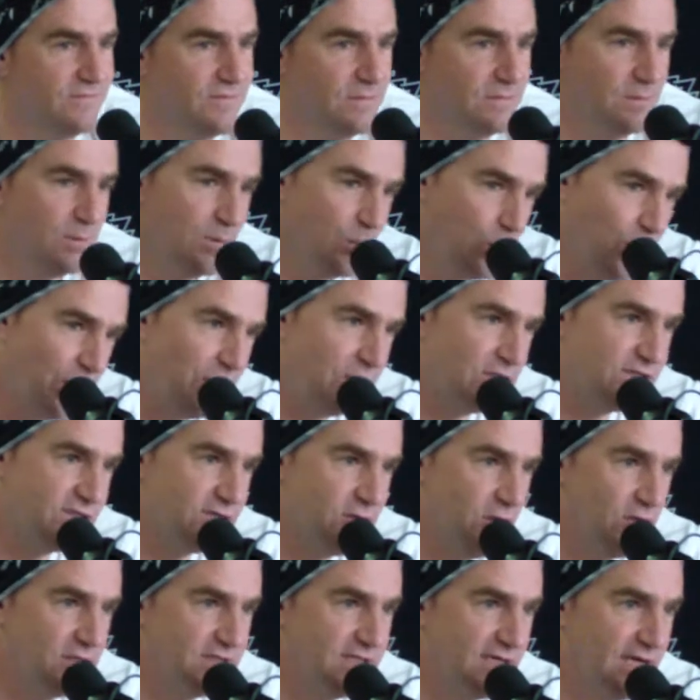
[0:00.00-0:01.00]
When you're
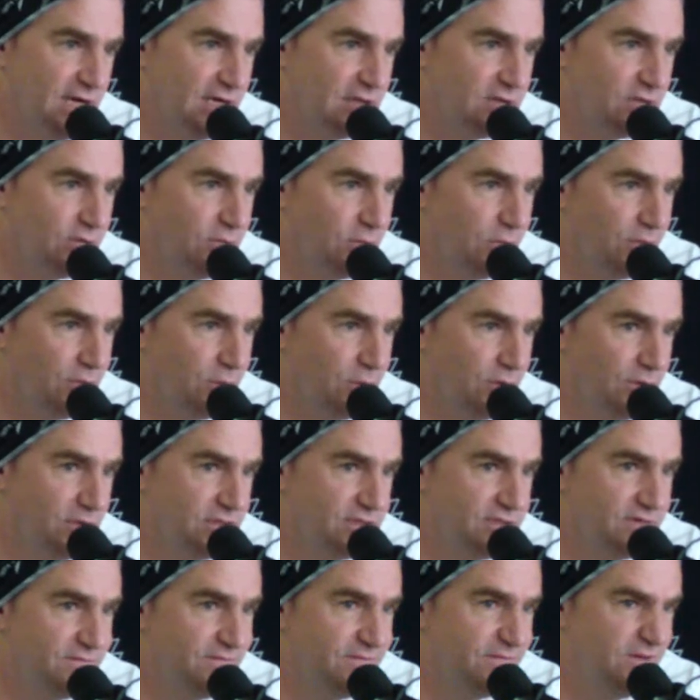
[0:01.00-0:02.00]
starting out, the
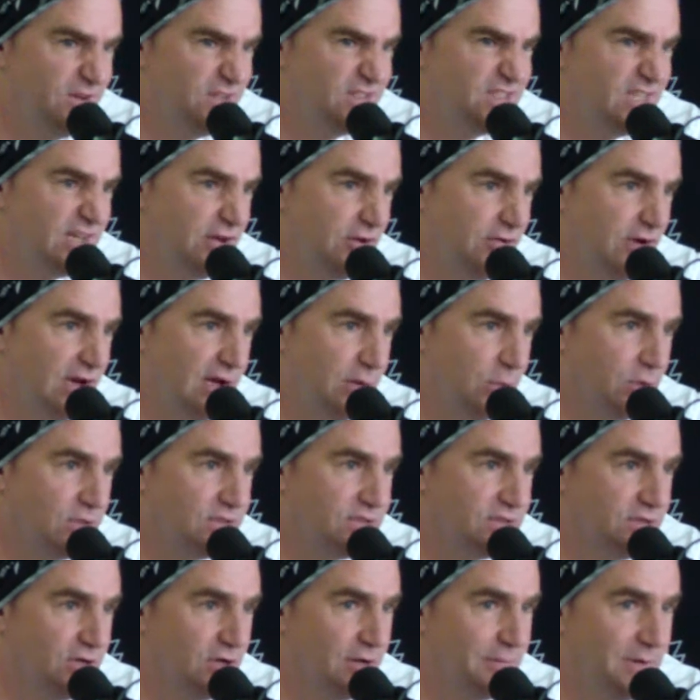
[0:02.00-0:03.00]
first thing you really want to
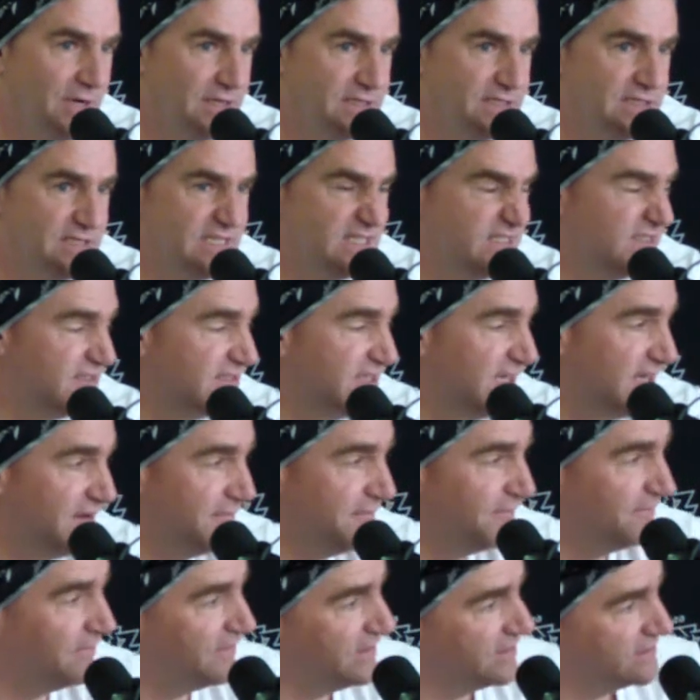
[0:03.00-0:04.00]
know about is it
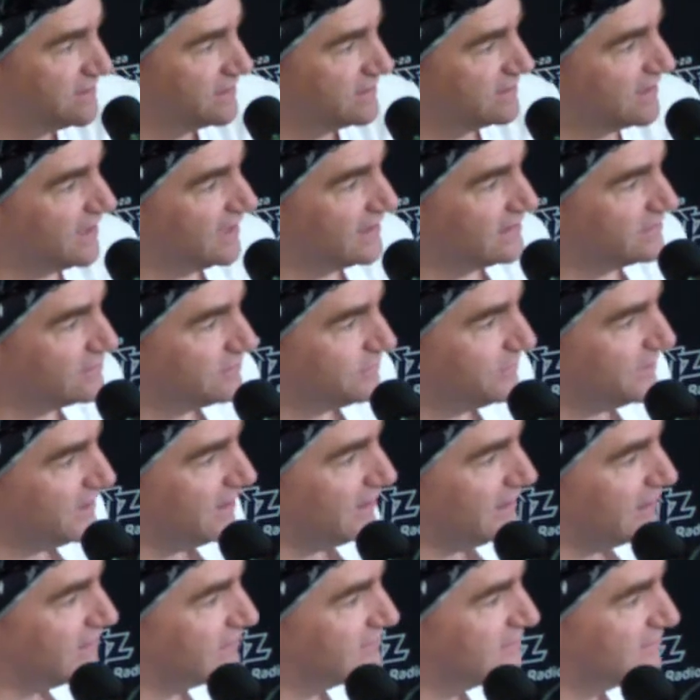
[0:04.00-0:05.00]
safe? Is it going to
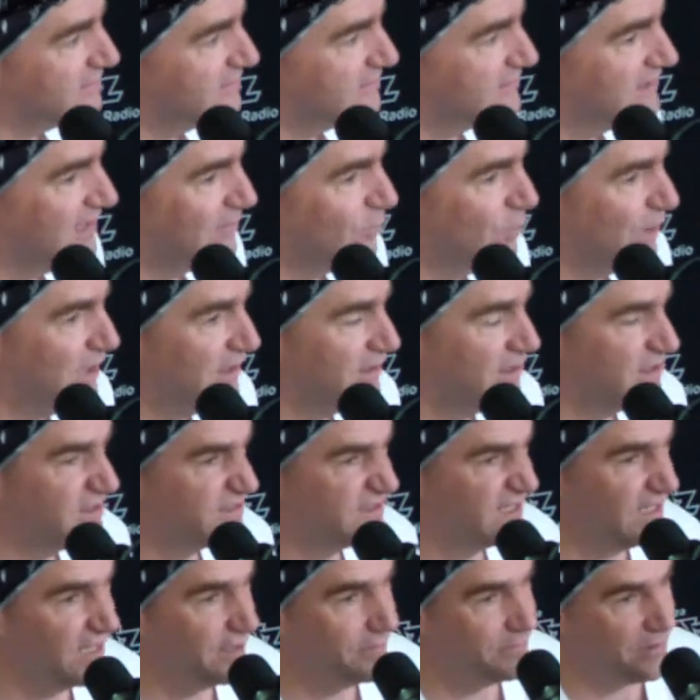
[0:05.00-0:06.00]
be somewhere that it's
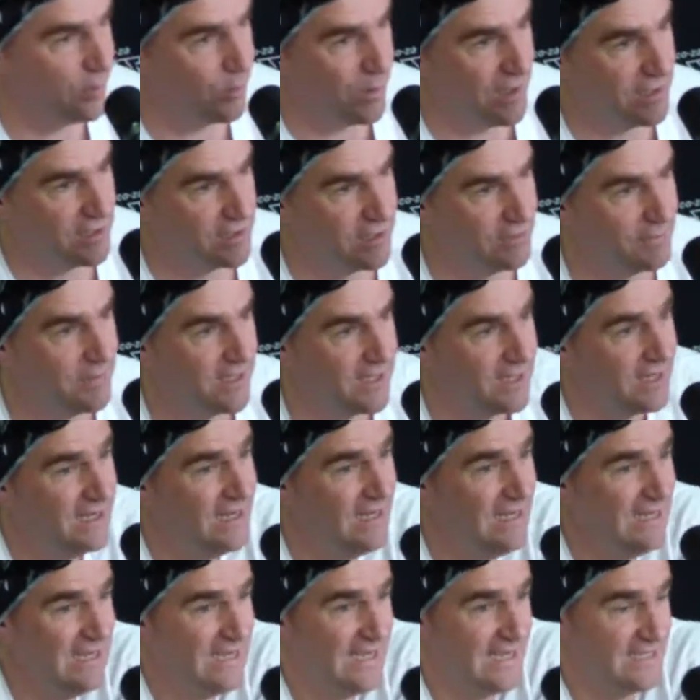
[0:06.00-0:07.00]
going to be welcoming?
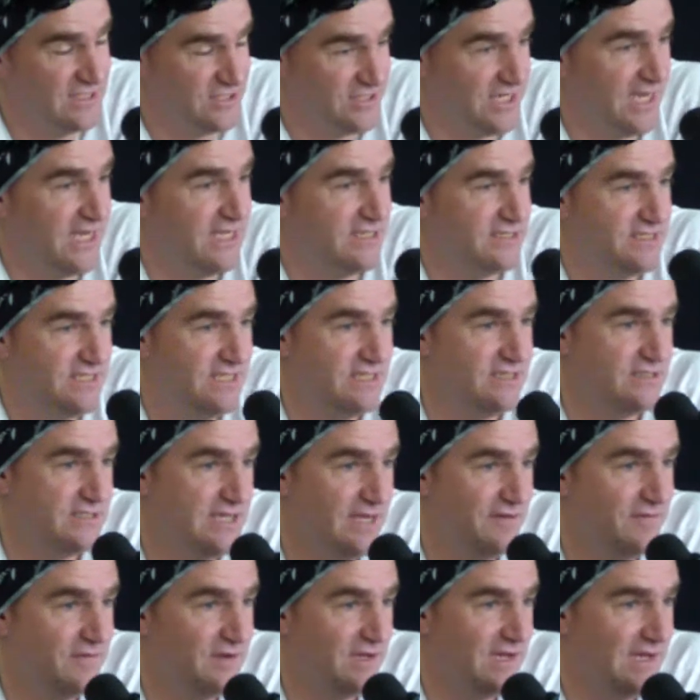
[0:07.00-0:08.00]
And JSE is
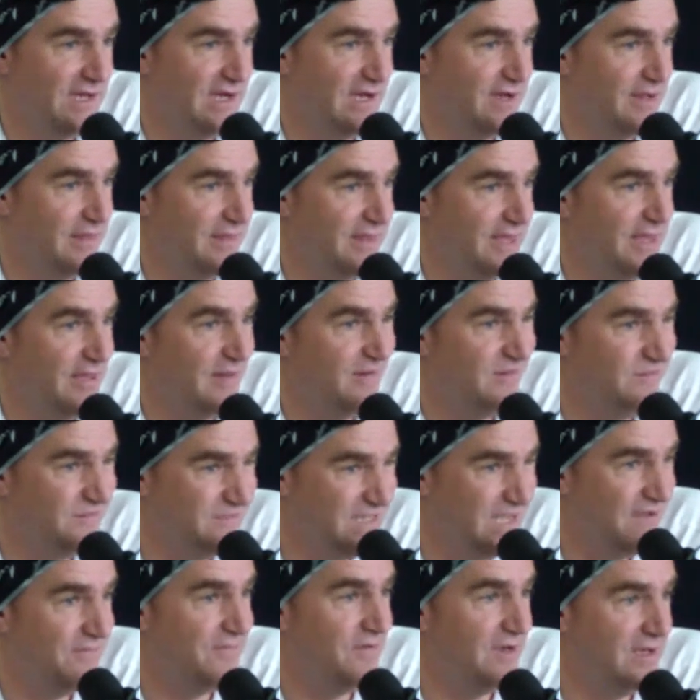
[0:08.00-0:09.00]
definitely
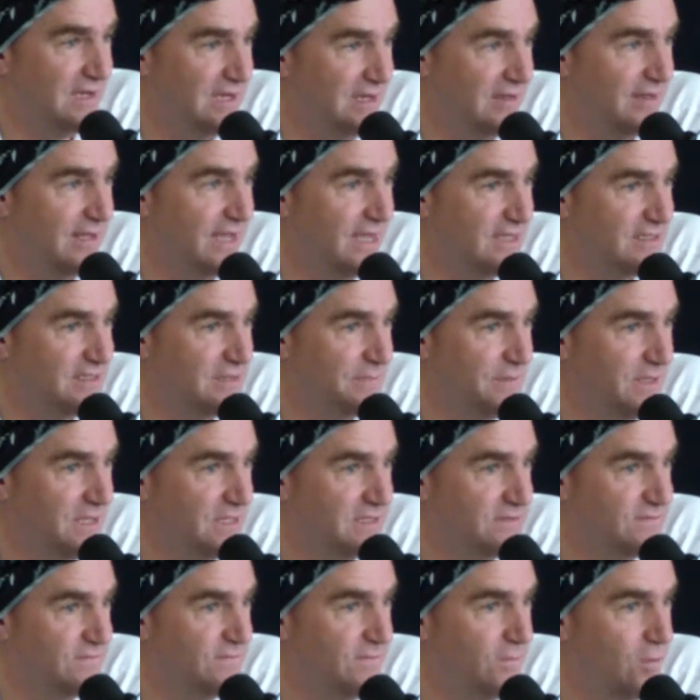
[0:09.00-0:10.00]
that. I mean, it's
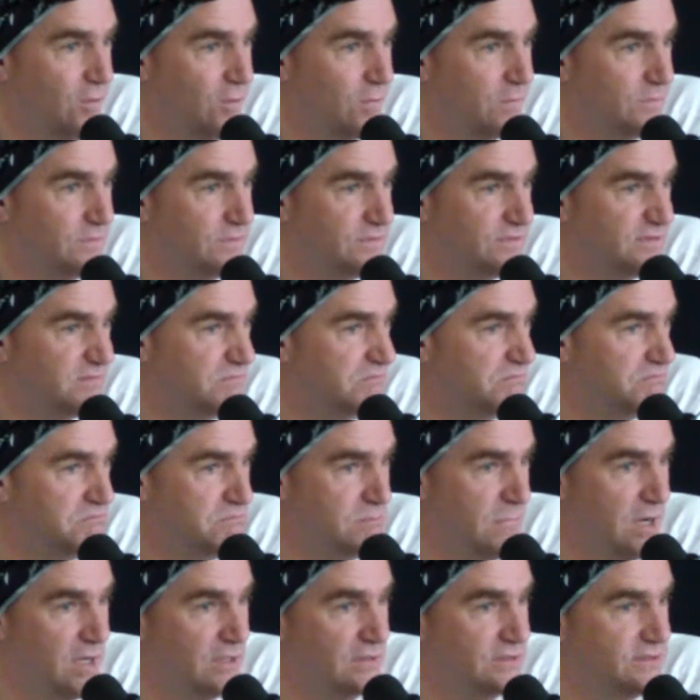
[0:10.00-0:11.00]
formed
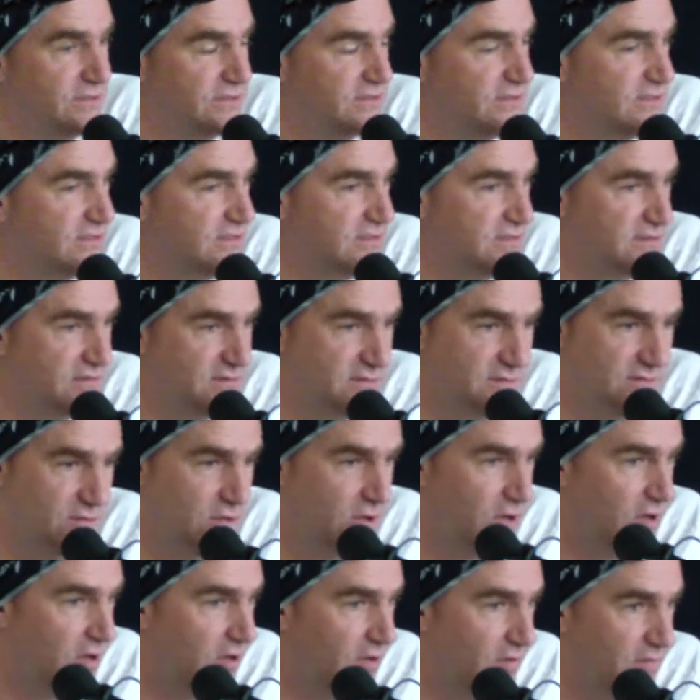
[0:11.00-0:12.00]
most
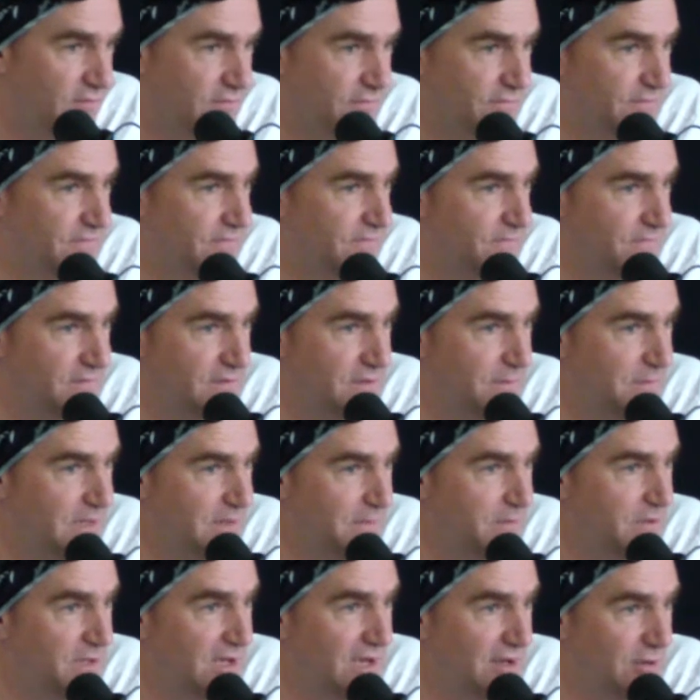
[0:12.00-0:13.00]
of the
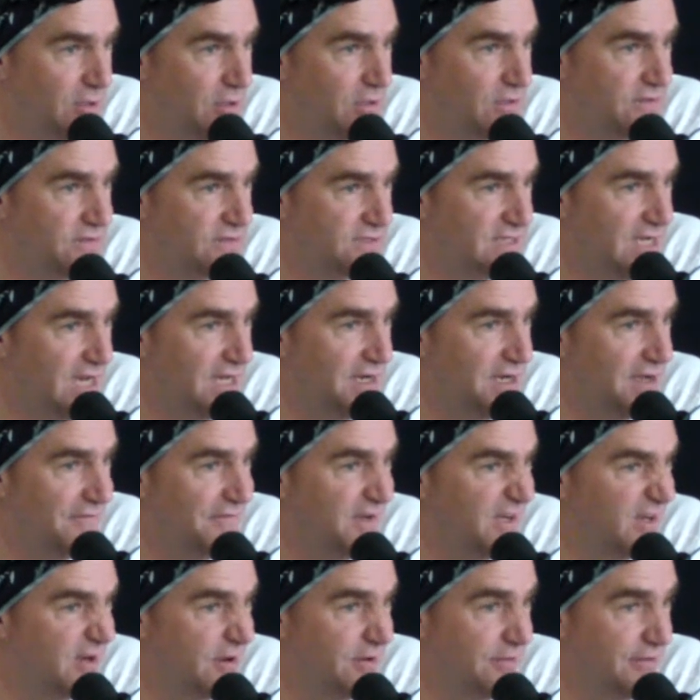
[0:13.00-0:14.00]
people I know's
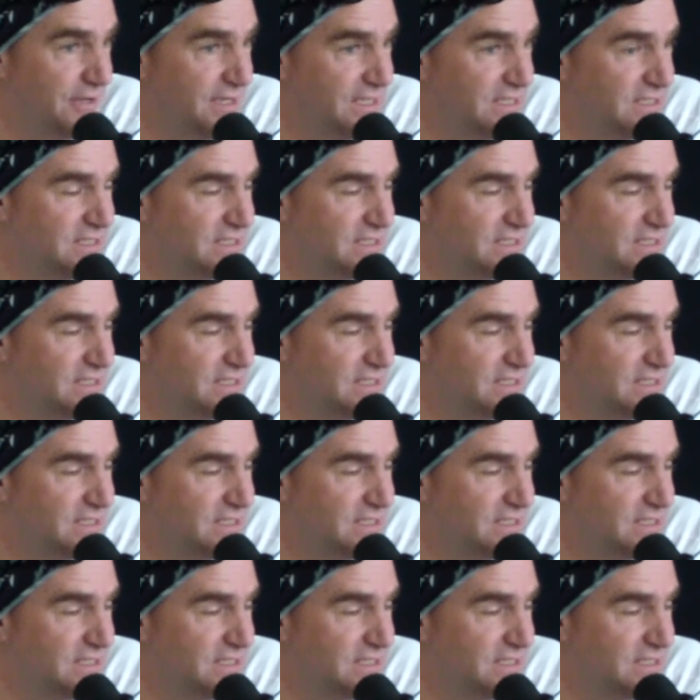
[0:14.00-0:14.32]
skydiving careers.